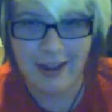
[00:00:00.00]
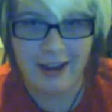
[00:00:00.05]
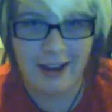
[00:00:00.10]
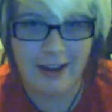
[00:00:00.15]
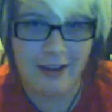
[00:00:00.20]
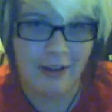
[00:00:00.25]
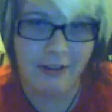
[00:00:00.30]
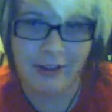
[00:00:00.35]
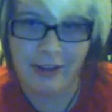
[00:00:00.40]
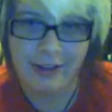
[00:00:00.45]
and
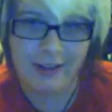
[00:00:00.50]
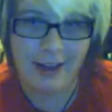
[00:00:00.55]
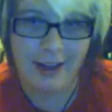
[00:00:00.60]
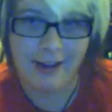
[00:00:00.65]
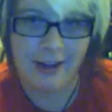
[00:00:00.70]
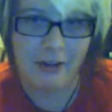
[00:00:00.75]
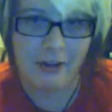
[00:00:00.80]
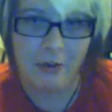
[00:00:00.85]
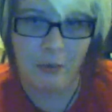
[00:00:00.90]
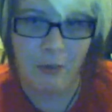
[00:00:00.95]
I don't like to
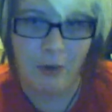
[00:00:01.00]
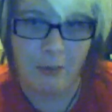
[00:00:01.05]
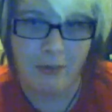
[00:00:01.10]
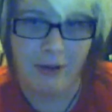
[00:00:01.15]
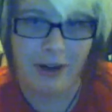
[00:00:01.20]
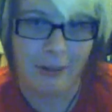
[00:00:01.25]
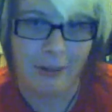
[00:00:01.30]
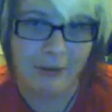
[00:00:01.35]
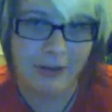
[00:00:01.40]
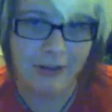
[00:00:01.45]
hang out at
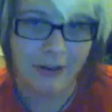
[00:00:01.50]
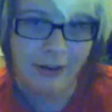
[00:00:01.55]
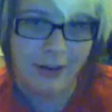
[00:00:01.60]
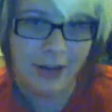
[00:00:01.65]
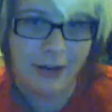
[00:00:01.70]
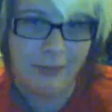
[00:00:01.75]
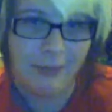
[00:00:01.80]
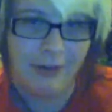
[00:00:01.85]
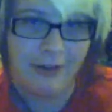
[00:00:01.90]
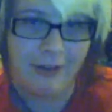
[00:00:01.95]
Walmart. I'm a
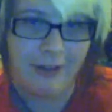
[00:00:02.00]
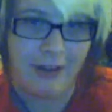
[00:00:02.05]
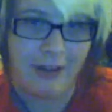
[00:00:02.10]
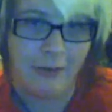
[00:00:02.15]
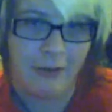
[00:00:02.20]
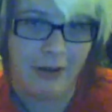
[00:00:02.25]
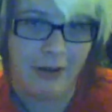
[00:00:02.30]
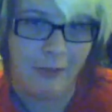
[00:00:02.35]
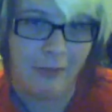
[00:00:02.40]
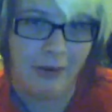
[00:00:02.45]
Target person.
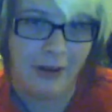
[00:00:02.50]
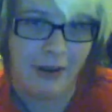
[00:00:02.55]
That's why I'm